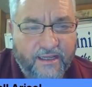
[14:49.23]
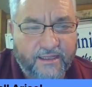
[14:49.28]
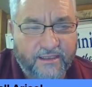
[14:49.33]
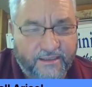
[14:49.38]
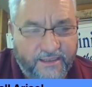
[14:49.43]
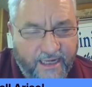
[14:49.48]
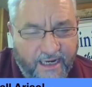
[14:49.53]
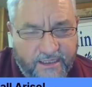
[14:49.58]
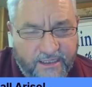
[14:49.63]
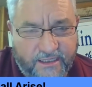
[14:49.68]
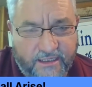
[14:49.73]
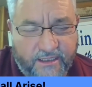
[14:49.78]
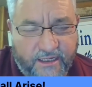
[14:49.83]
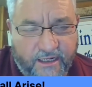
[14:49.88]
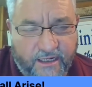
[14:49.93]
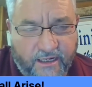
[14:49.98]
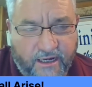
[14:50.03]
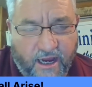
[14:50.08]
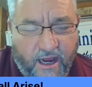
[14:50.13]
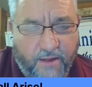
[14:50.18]
Jesus
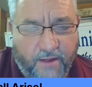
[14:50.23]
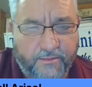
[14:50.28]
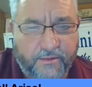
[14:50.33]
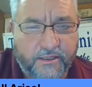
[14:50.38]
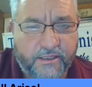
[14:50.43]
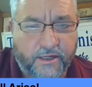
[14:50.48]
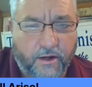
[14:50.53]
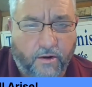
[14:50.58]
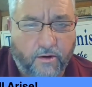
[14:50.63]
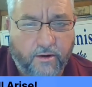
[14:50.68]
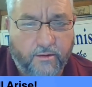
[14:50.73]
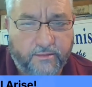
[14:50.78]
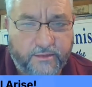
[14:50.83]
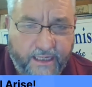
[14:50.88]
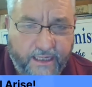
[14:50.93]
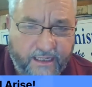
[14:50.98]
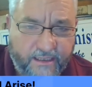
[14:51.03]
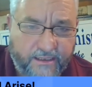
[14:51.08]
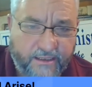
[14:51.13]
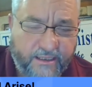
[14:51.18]
can calm the storm.
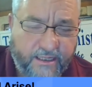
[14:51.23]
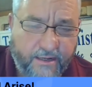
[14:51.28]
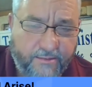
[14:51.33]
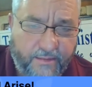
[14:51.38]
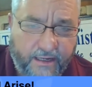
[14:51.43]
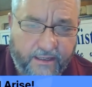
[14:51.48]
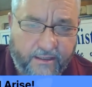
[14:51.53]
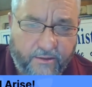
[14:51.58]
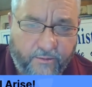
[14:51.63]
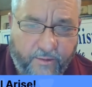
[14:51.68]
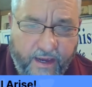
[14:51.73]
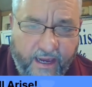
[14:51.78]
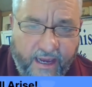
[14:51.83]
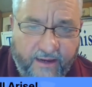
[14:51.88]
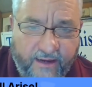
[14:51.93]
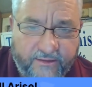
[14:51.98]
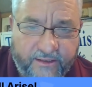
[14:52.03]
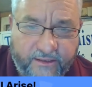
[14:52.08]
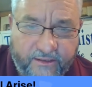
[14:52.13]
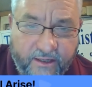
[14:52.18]
Jesus can make the
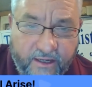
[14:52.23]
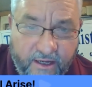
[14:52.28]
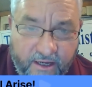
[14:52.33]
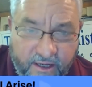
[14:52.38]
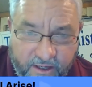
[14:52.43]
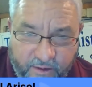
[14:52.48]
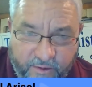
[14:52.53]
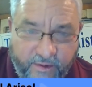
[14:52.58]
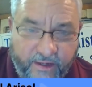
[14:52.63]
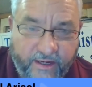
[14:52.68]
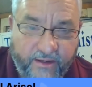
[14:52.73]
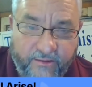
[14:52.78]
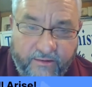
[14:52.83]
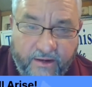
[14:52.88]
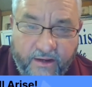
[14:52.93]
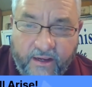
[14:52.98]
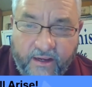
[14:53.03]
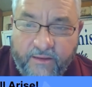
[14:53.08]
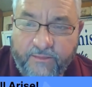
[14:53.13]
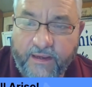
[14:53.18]
waves quit
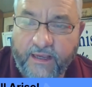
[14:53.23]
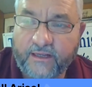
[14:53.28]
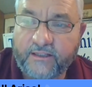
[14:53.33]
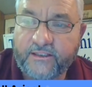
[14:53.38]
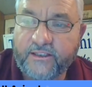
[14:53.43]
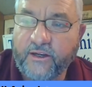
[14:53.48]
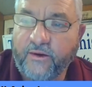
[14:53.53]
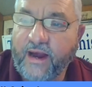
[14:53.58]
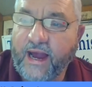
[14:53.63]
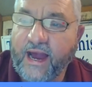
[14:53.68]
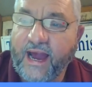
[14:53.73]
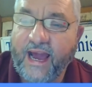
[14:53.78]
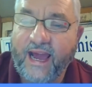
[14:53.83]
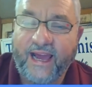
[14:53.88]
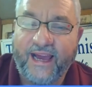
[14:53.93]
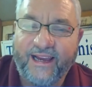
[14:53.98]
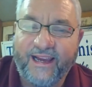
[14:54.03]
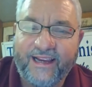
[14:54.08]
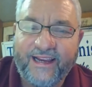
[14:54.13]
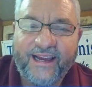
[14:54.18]
being so
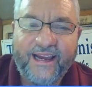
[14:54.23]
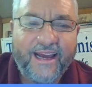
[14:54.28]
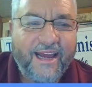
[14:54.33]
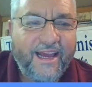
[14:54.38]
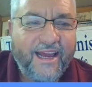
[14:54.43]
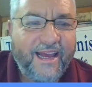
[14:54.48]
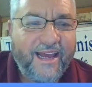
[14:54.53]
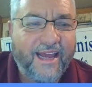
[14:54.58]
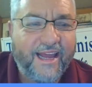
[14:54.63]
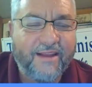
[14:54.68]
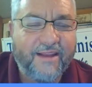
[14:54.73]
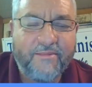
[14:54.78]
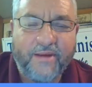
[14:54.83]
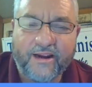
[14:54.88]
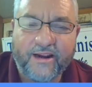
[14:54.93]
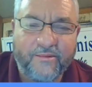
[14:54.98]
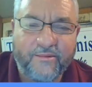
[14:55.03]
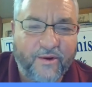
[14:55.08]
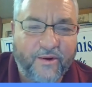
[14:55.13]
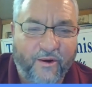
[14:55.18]
high. he can make
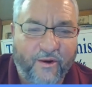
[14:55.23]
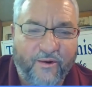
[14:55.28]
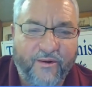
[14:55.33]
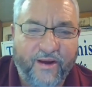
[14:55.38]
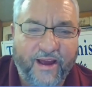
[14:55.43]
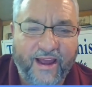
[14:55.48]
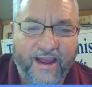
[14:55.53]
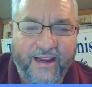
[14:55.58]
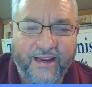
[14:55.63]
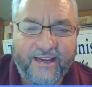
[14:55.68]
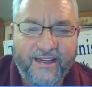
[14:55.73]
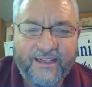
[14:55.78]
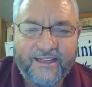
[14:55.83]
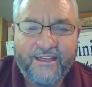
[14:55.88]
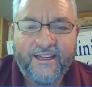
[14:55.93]
them go away.